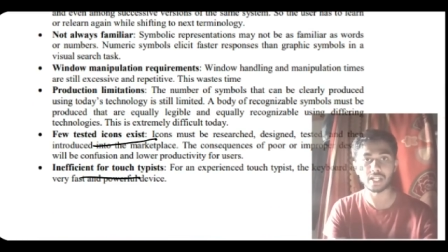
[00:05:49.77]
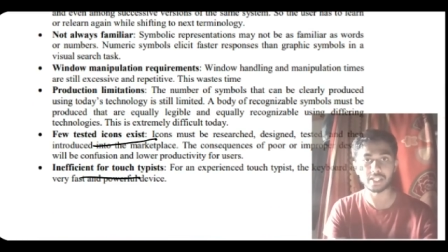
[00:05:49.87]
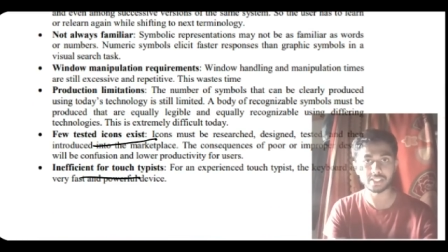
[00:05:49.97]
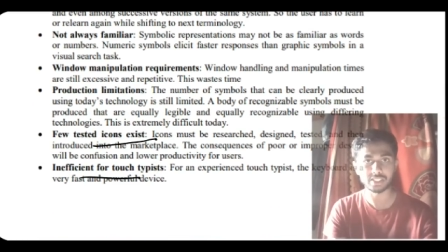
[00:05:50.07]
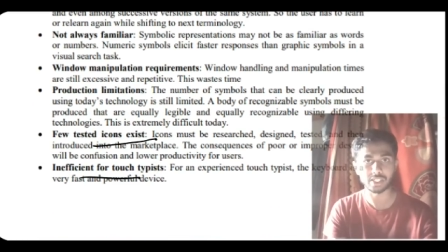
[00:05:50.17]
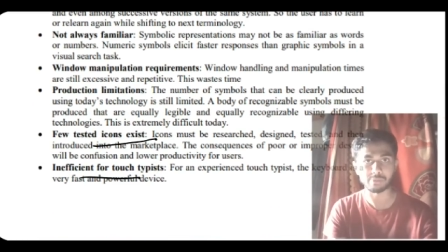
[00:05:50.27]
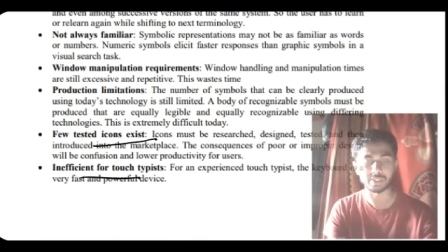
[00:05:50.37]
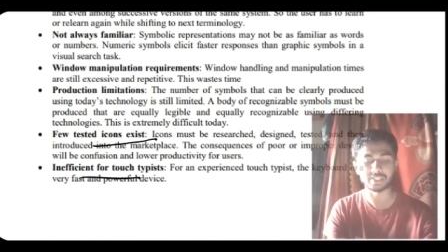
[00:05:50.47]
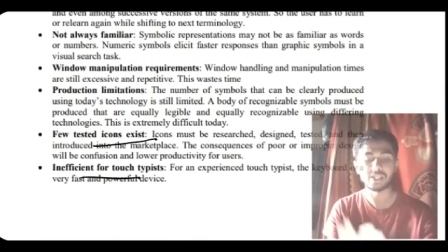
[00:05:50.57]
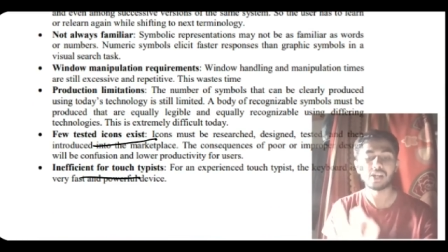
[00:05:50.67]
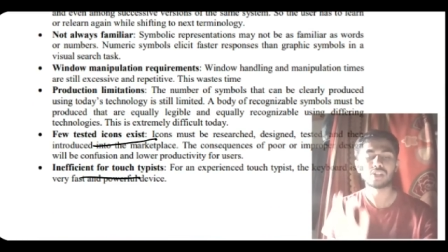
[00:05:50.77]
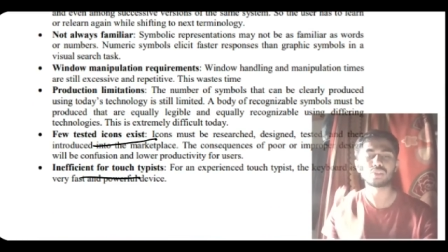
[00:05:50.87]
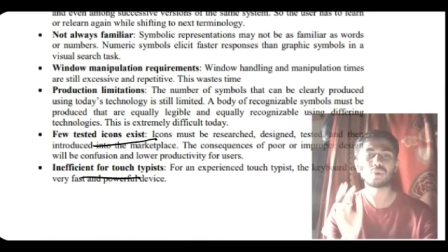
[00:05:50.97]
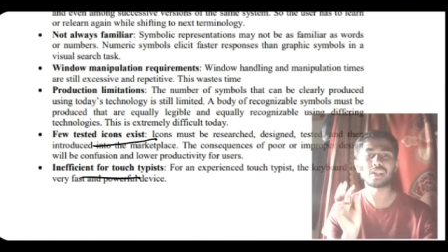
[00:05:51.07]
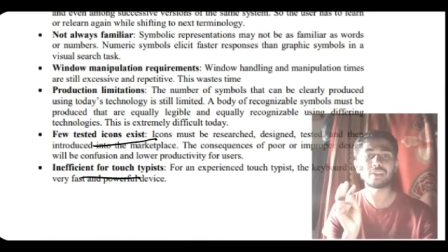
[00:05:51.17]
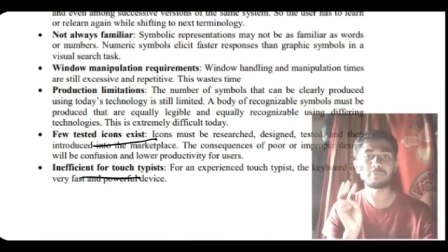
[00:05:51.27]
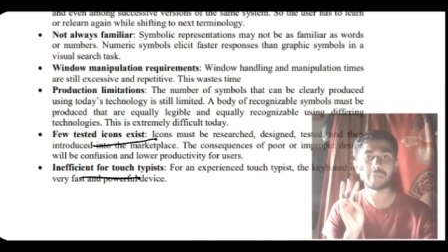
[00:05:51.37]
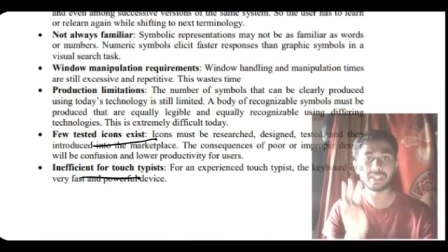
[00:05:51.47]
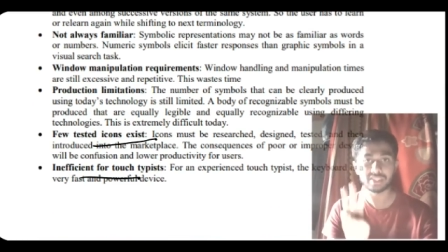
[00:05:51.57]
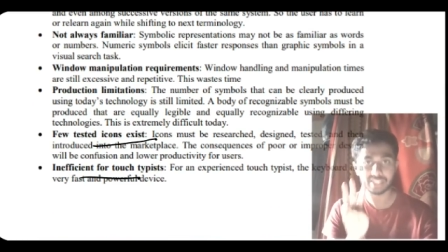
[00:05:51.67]
uh, test surface so what are the
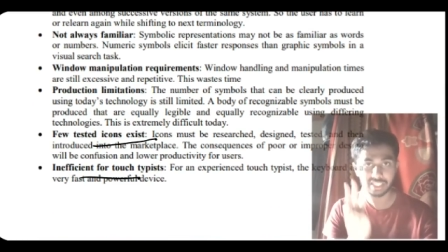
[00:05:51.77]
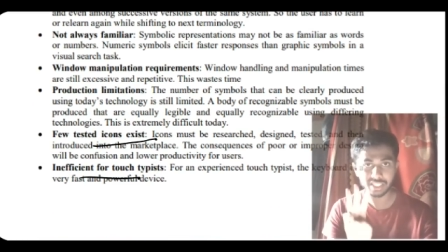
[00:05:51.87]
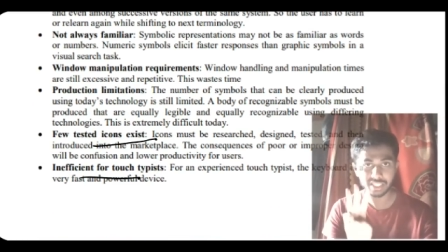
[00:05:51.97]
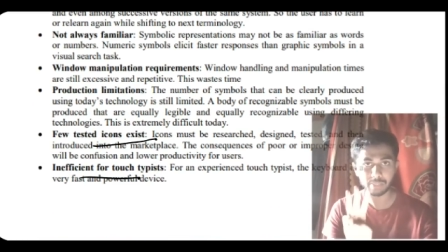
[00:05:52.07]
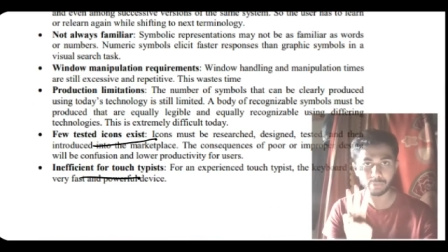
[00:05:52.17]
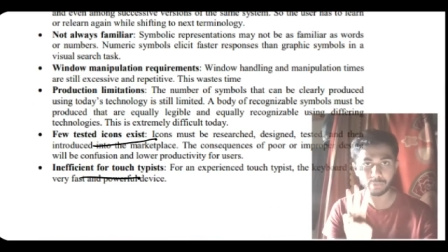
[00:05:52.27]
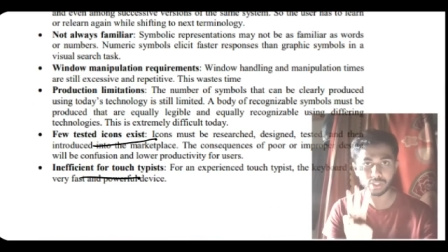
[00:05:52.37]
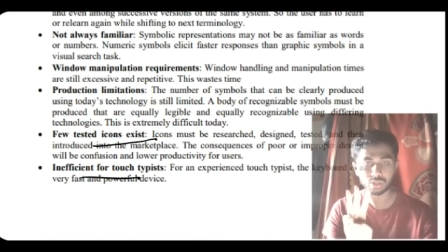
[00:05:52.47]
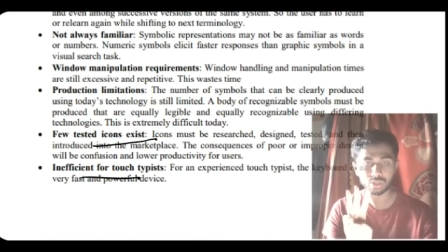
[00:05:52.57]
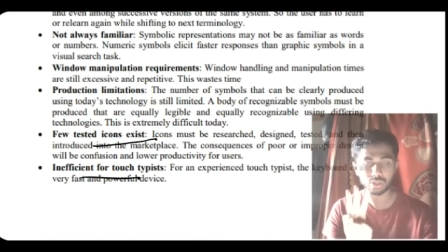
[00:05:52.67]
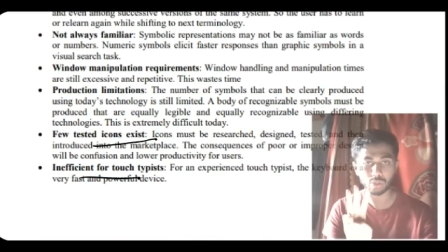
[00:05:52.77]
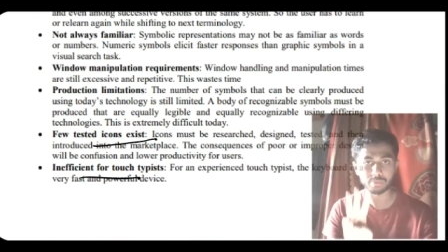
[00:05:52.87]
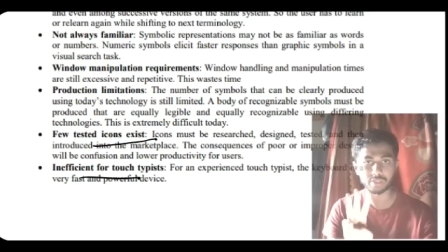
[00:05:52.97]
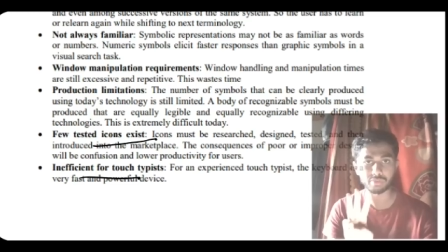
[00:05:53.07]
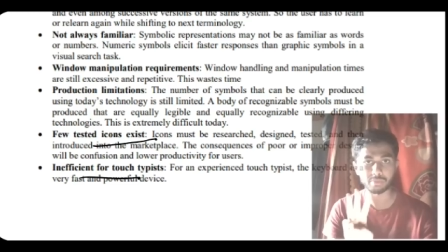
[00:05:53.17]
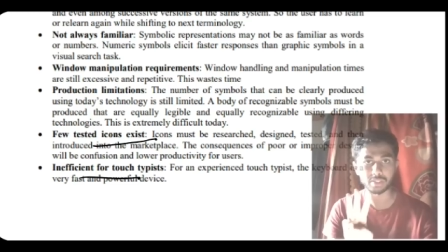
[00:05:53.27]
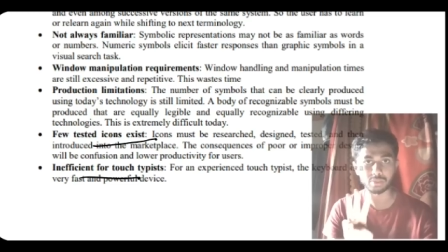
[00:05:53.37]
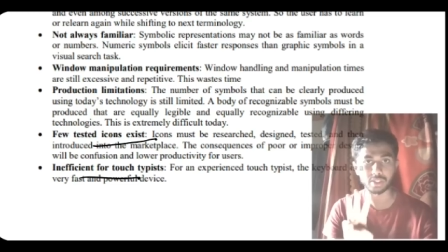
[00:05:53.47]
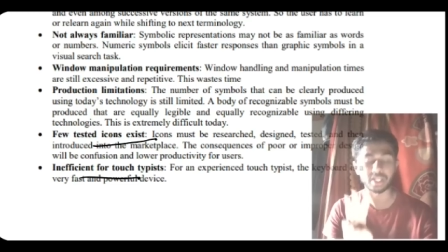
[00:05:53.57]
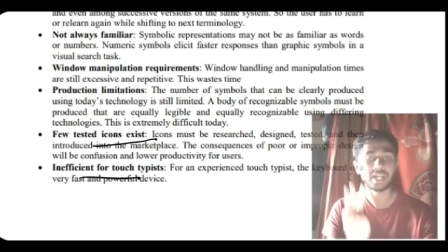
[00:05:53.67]
main three key points you observe from this one